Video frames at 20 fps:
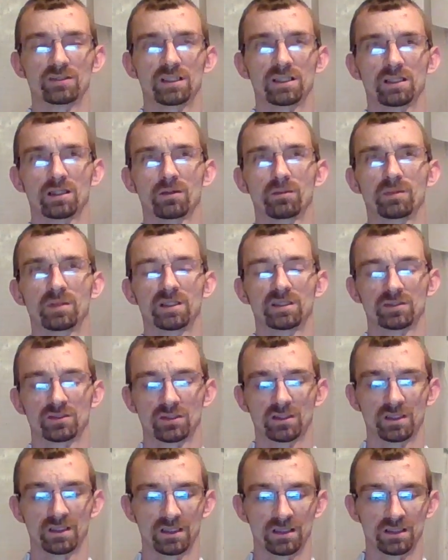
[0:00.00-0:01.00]

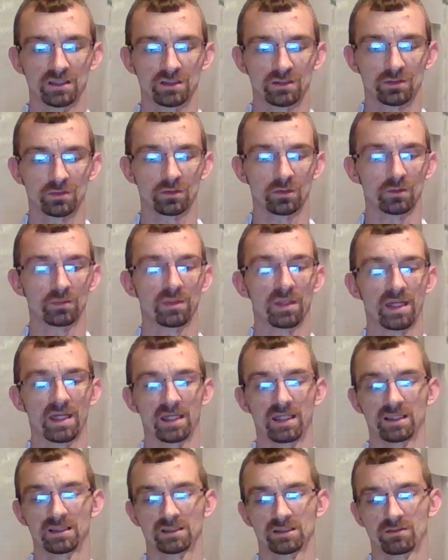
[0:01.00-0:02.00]
elementary school
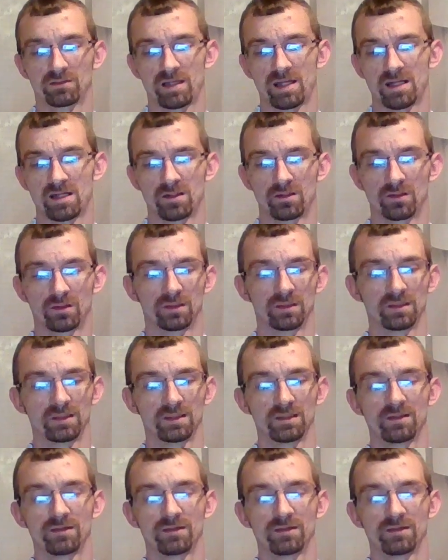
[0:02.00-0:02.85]
pays around